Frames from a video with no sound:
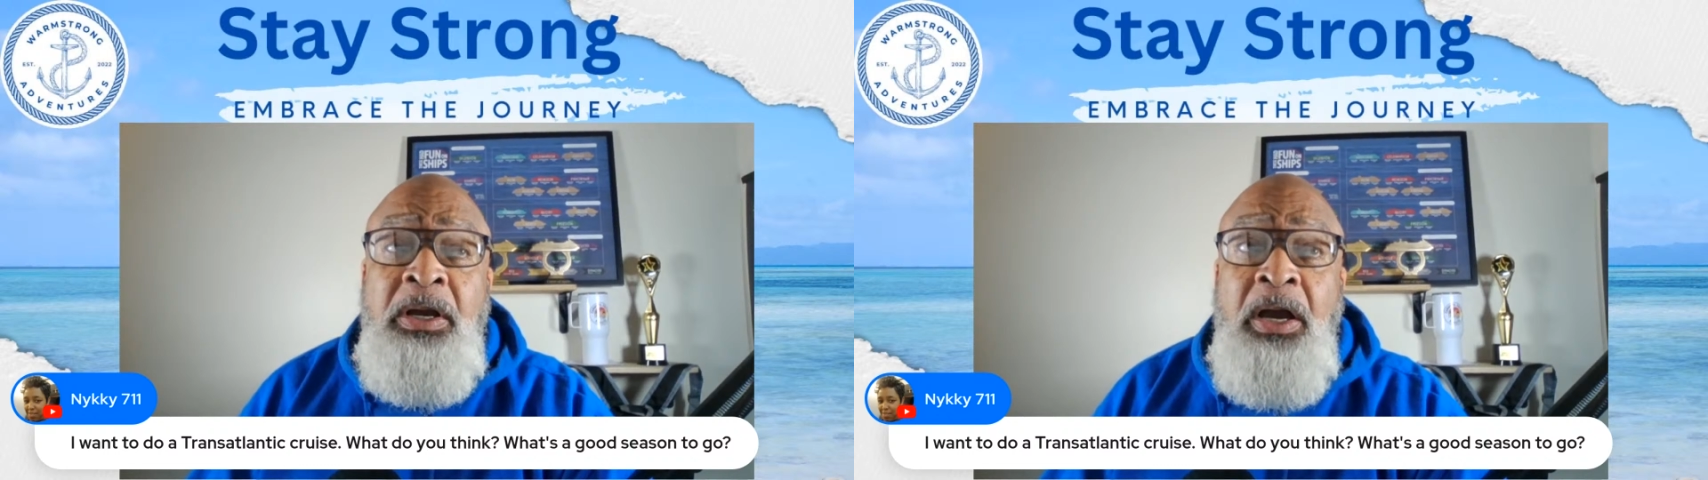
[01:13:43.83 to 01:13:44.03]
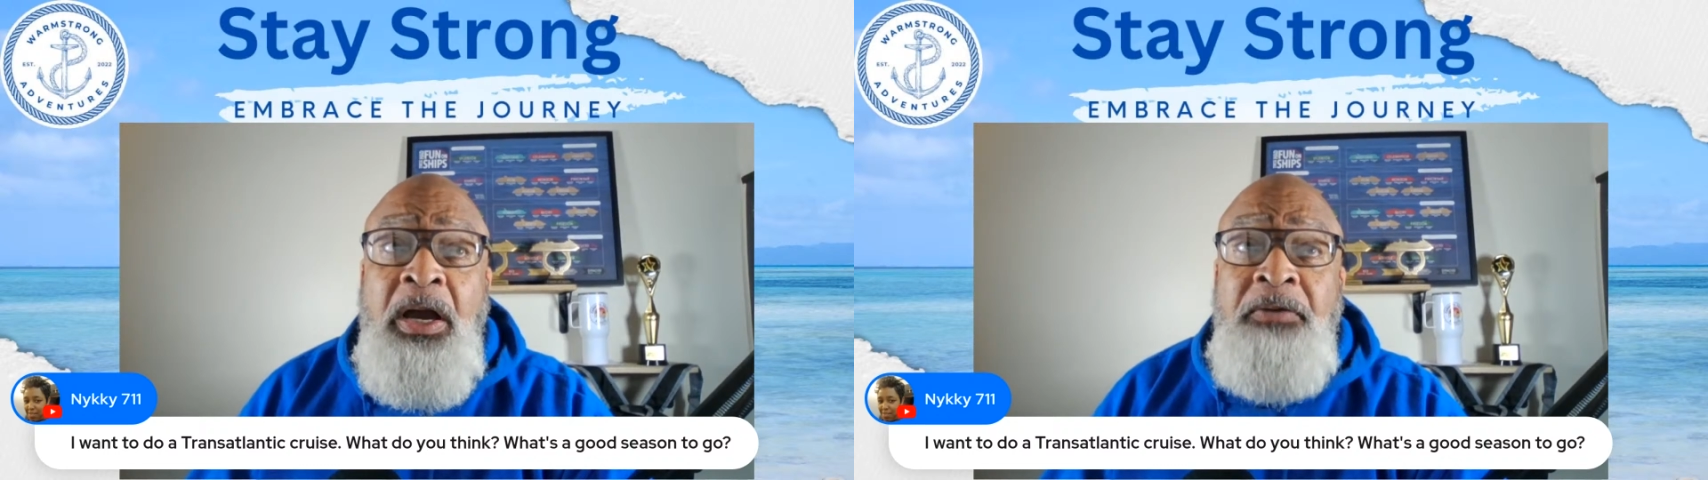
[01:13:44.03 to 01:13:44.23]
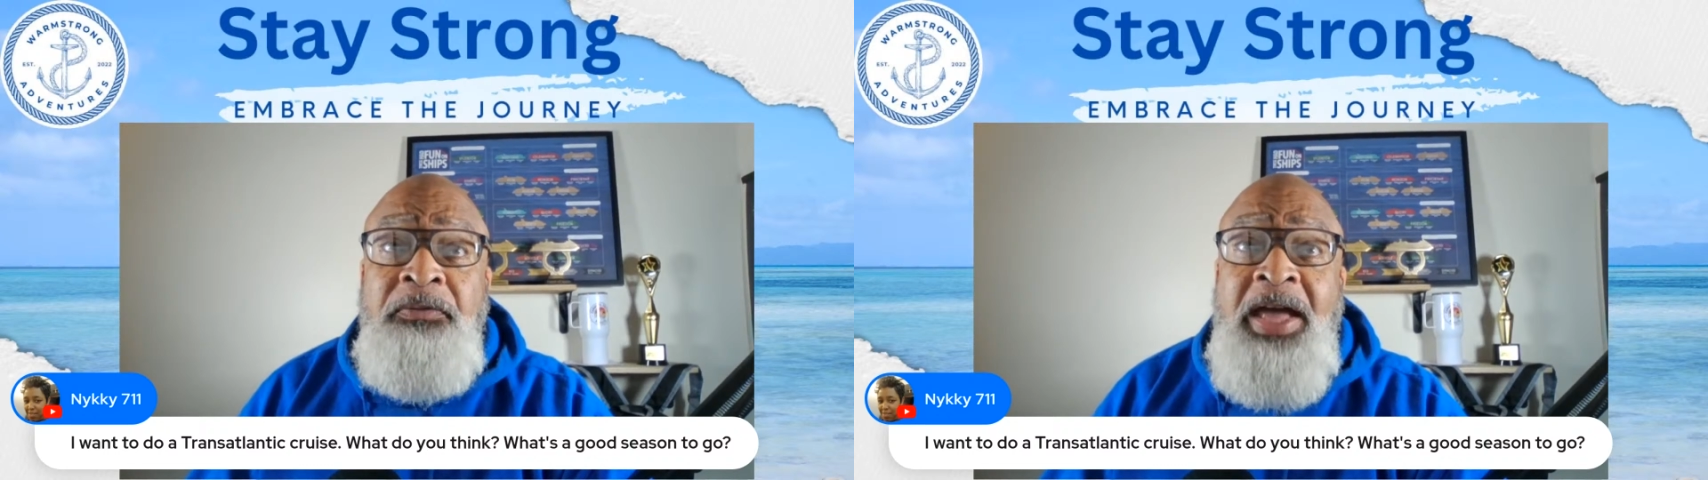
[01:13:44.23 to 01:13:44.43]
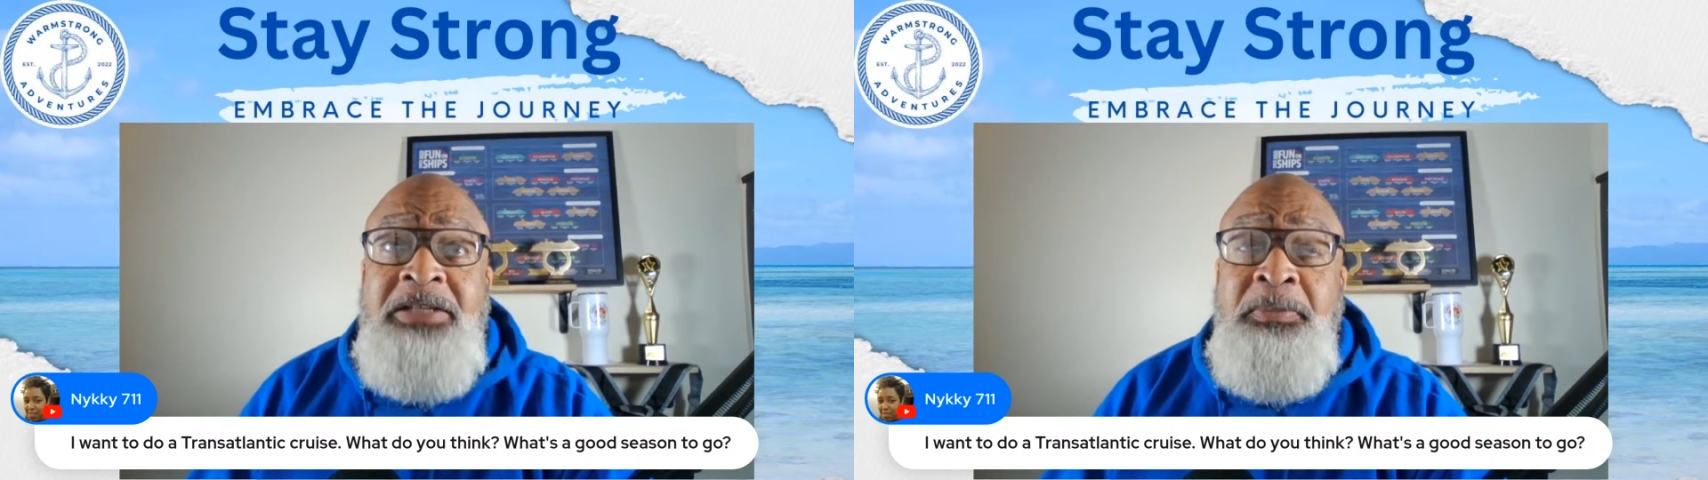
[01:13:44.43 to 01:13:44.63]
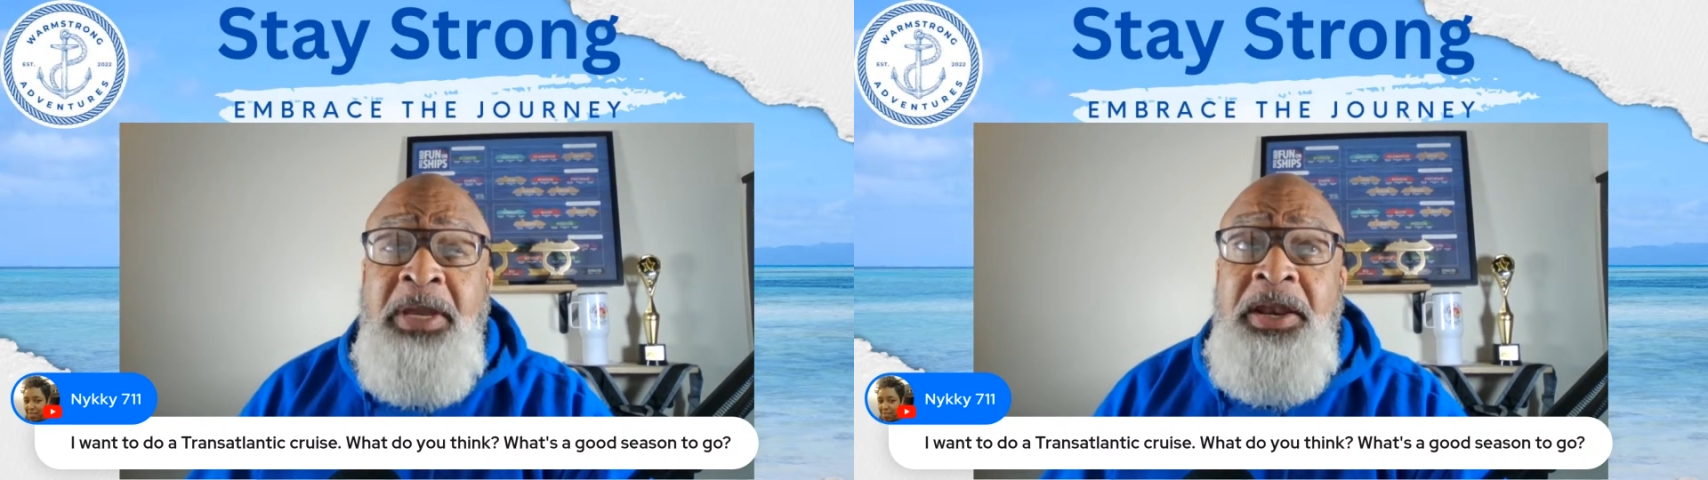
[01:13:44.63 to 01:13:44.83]

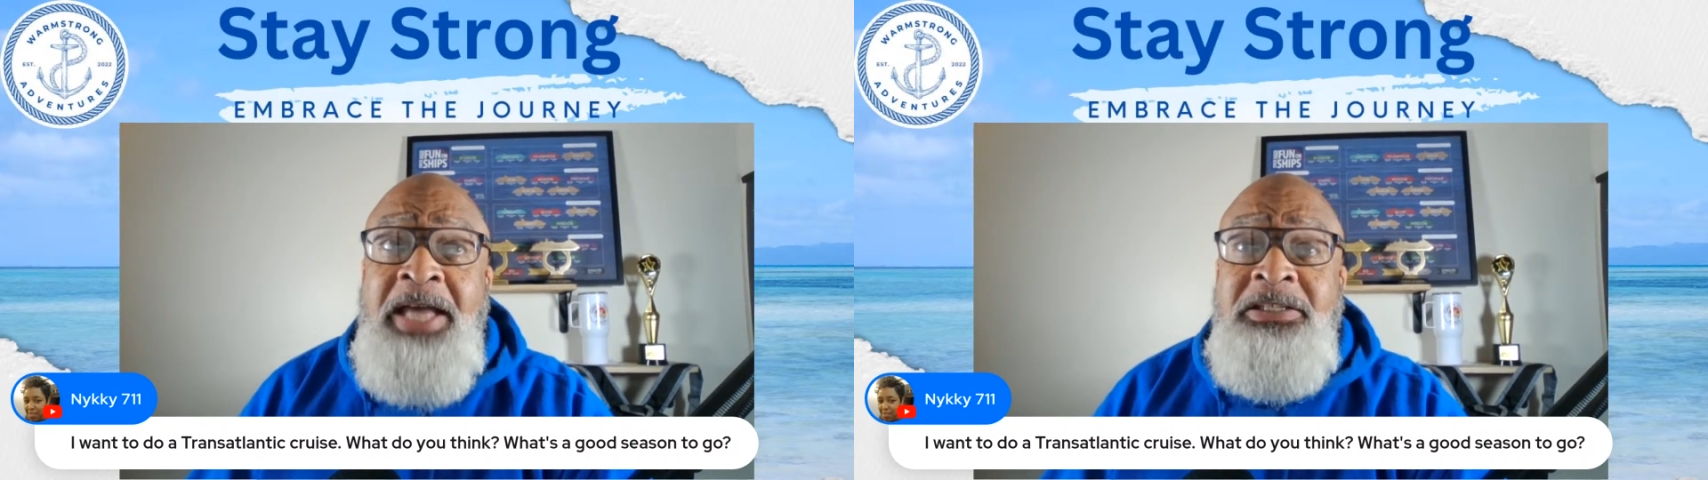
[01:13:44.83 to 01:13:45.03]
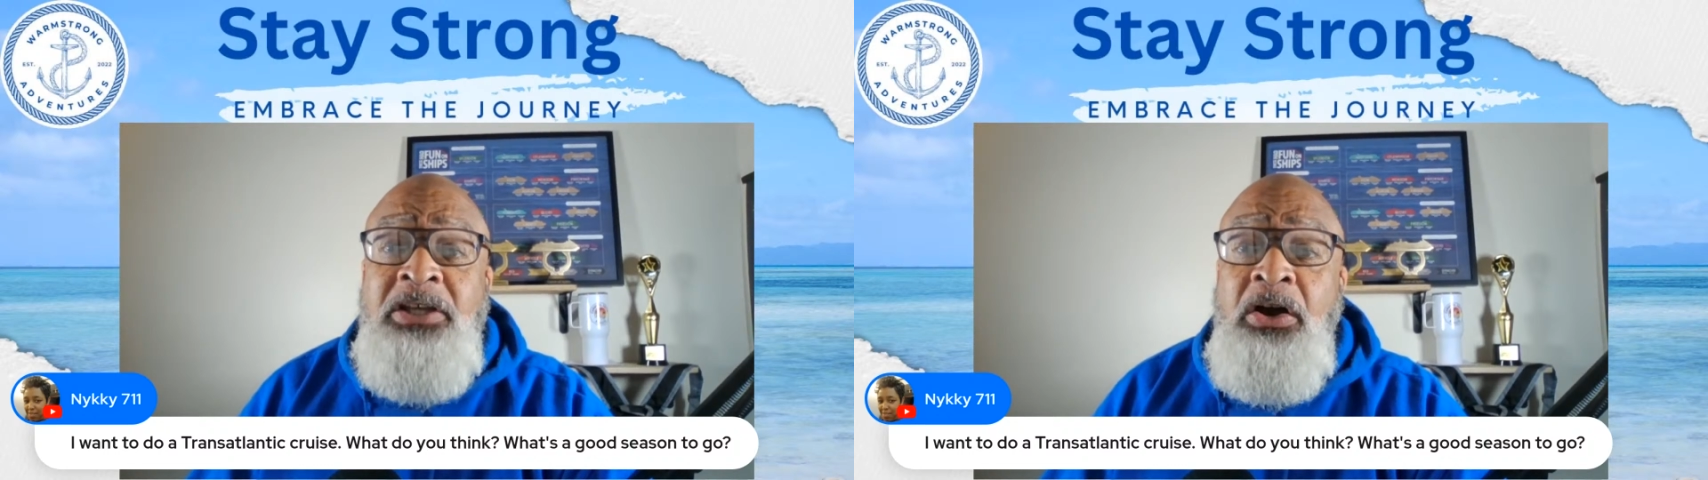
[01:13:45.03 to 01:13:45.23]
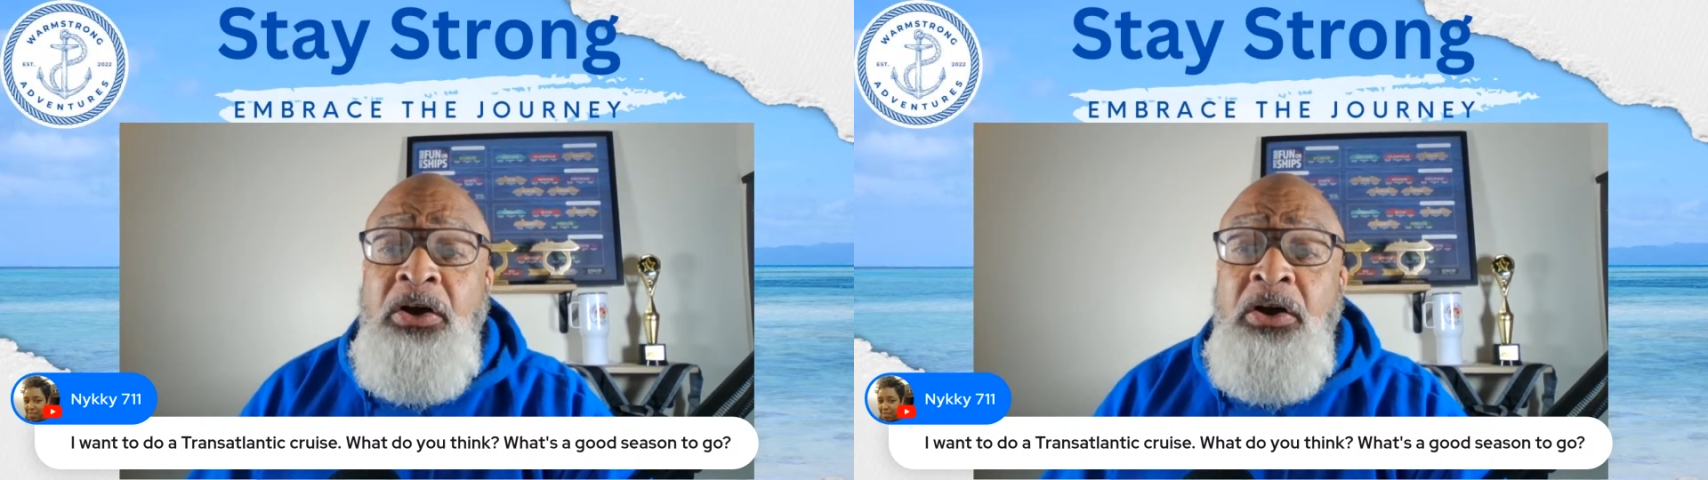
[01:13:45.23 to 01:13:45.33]
me and Nassau